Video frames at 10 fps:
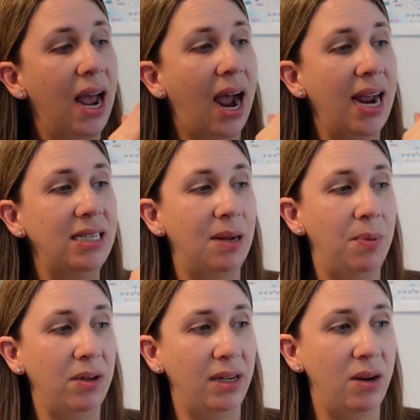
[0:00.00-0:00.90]
I
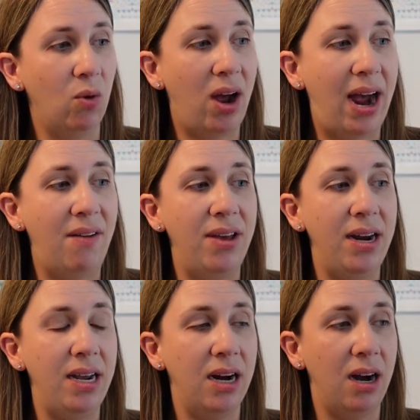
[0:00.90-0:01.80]
typically will have in
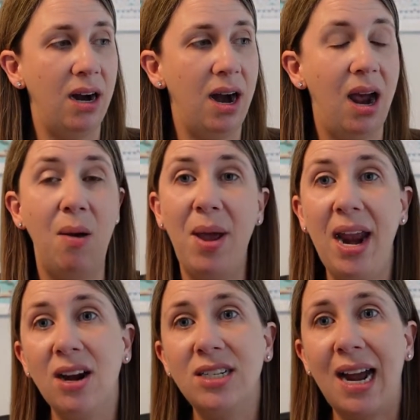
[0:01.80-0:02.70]
here
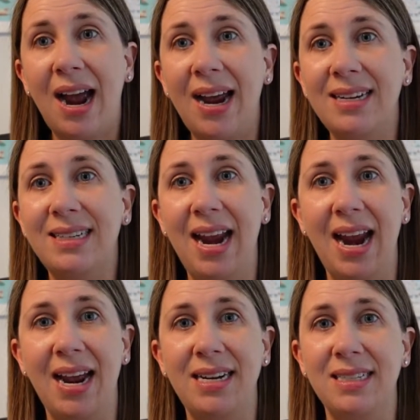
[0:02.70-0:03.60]
hair ties
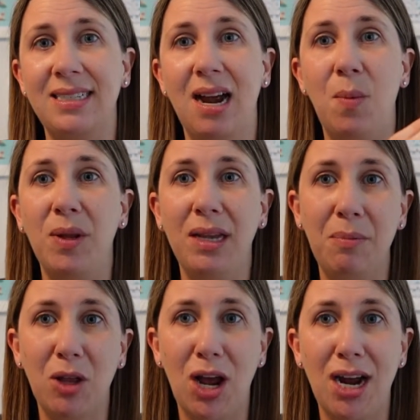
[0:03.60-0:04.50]
and some
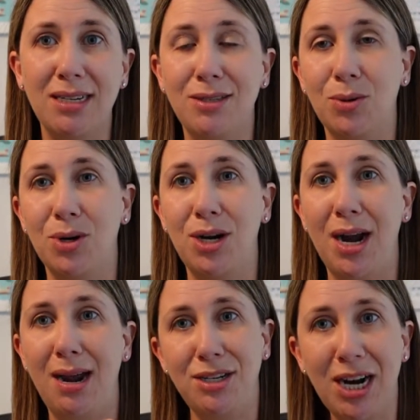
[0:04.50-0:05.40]
lip gloss or
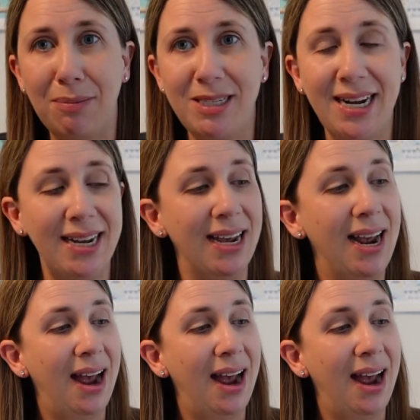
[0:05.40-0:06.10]
chapstick,